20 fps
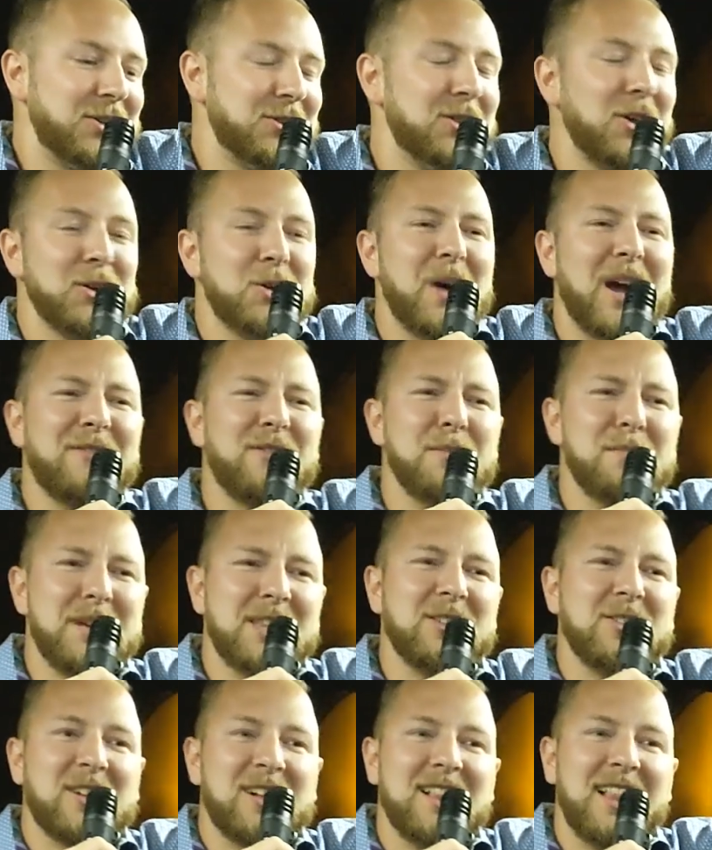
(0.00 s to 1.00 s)
You have a
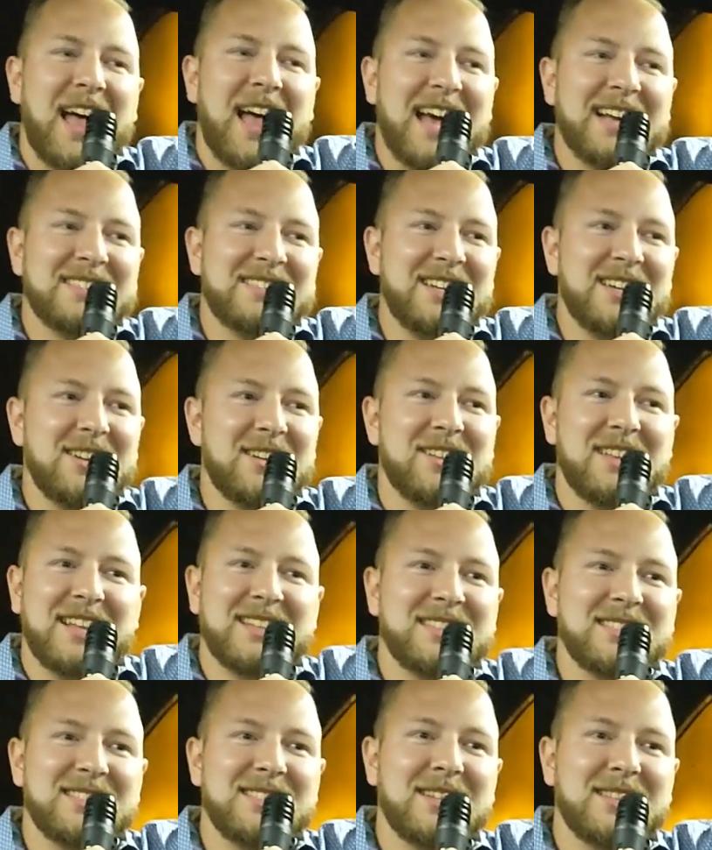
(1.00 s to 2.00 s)
middle class here.
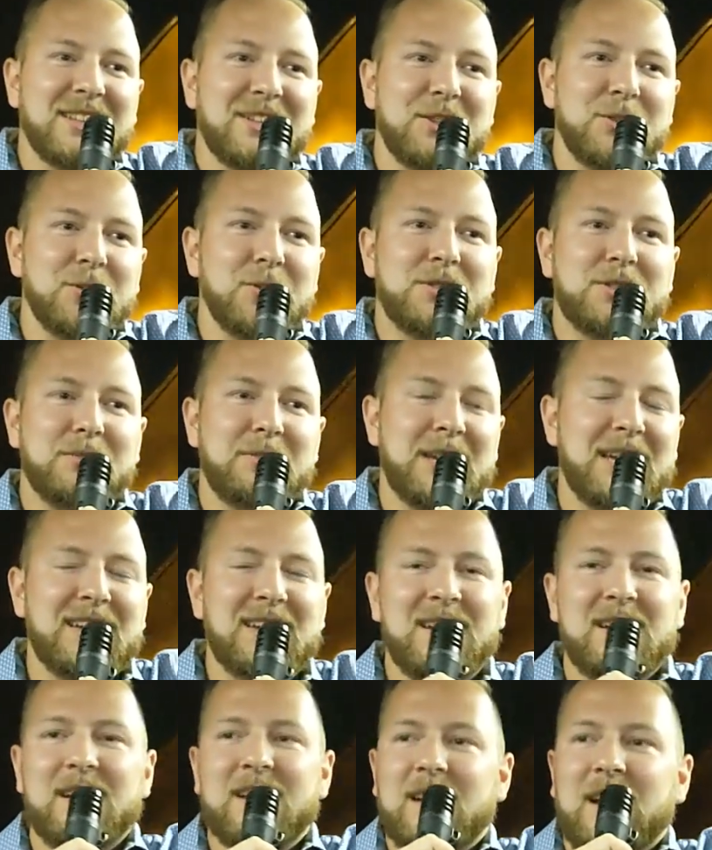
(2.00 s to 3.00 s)
That is something new to
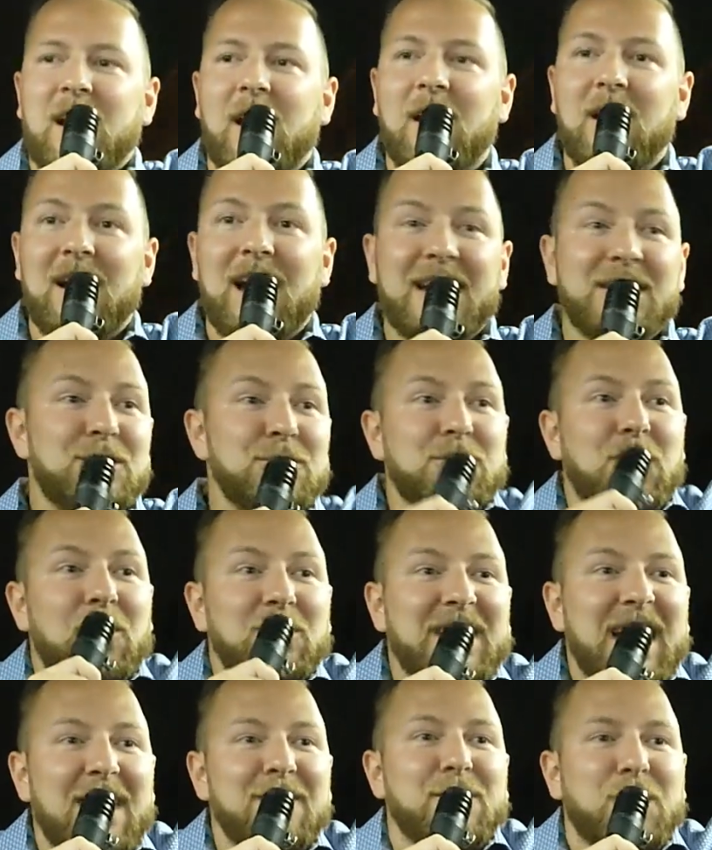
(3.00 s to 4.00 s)
me. And you
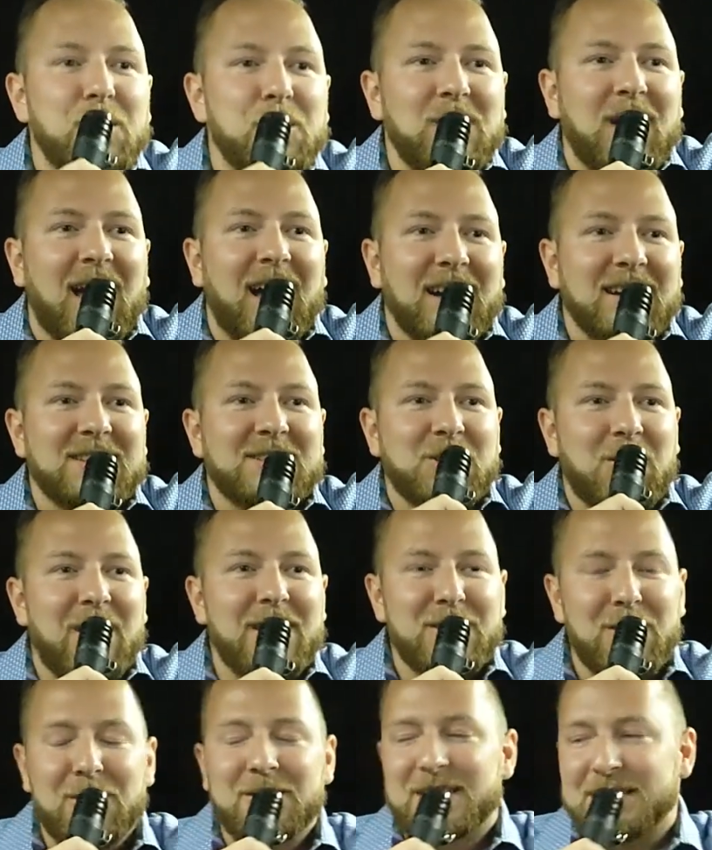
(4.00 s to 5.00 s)
don't have gulag.
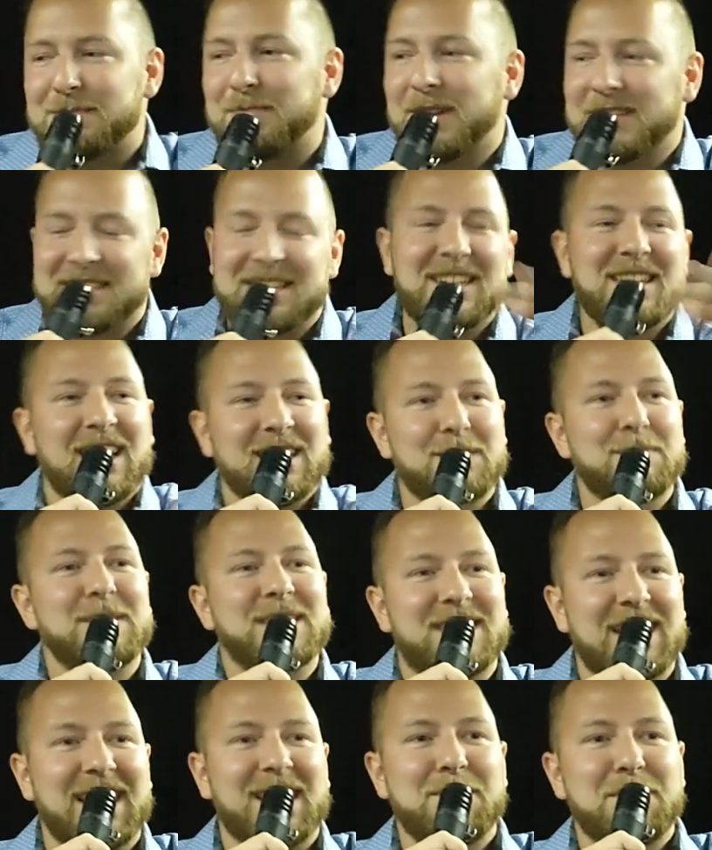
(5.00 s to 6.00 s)
So I know this bus cannot
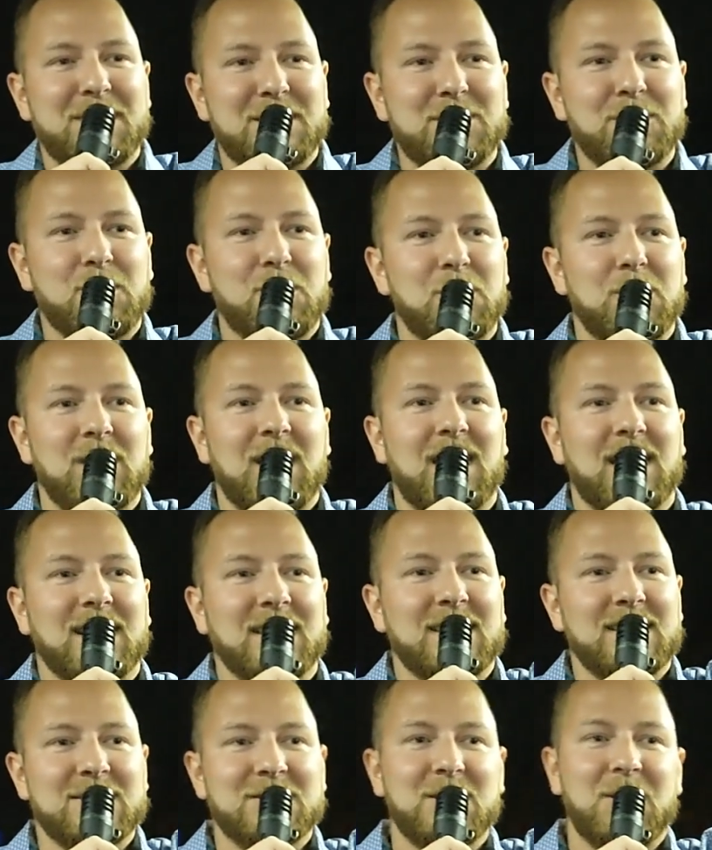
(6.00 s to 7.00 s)
be taking me to
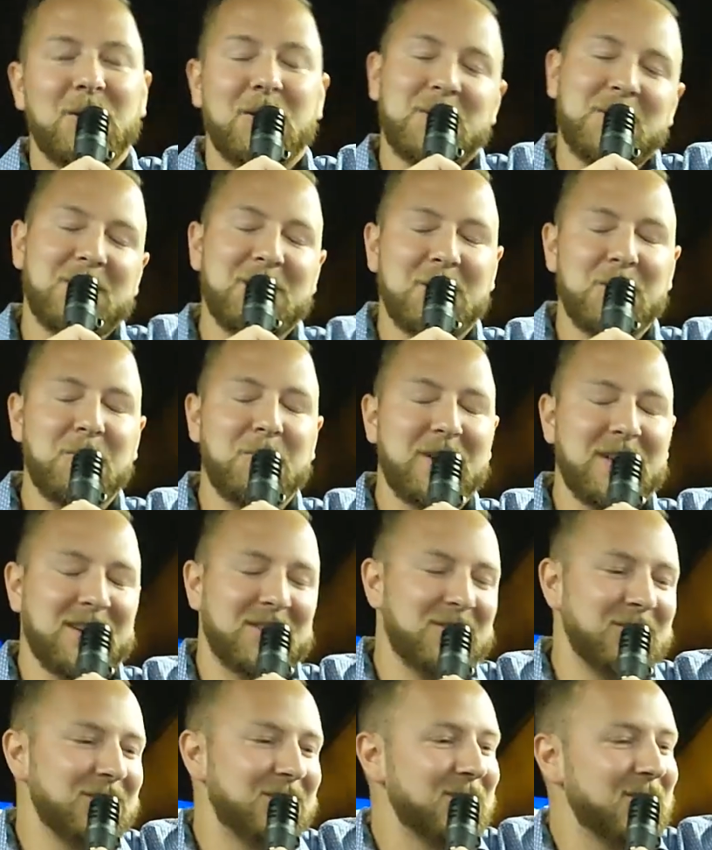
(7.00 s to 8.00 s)
gulag. So we
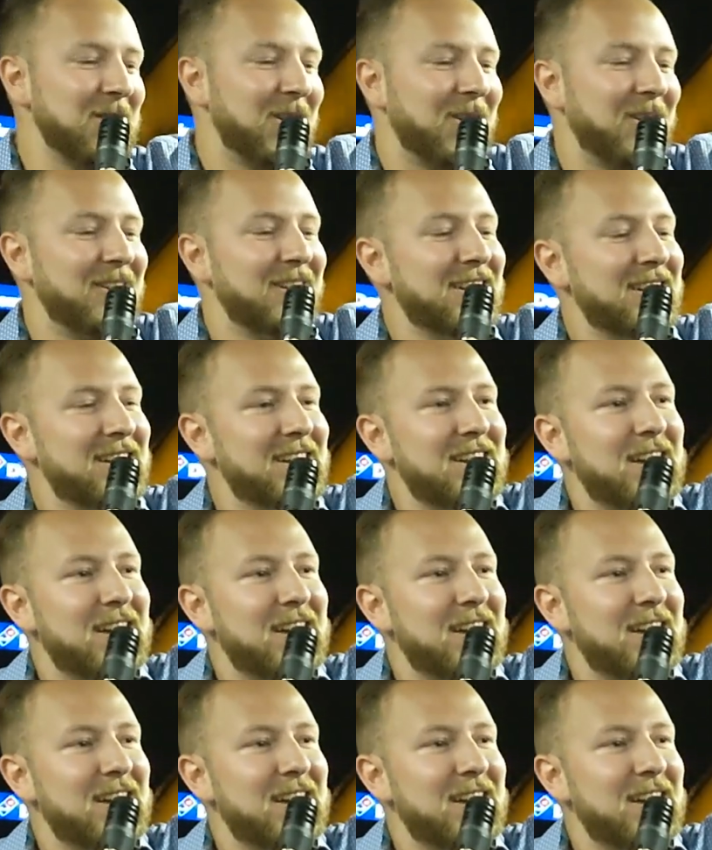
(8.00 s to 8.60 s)
are good to go.